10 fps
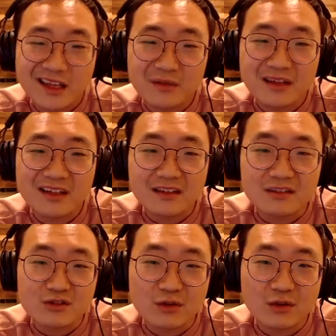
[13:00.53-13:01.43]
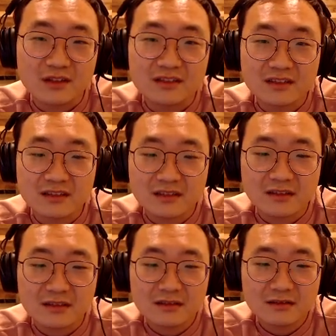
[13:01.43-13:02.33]
that he enjoys, that he,
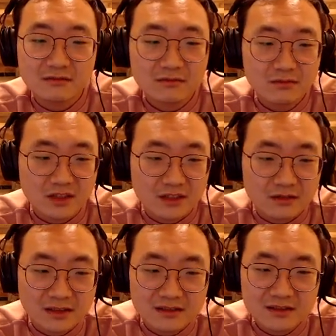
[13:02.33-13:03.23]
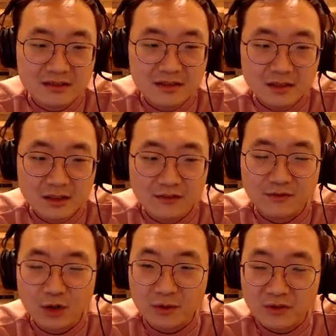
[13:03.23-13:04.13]
you know, that's a
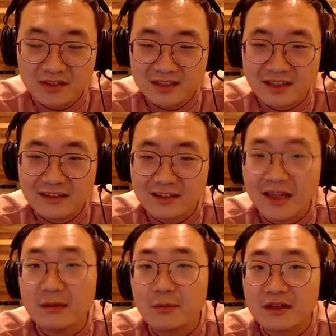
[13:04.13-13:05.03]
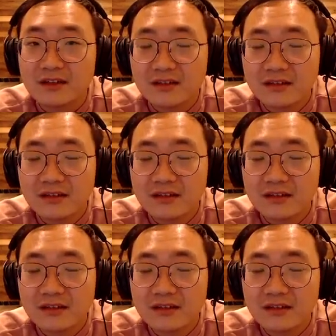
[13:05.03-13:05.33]
form of his entertainment.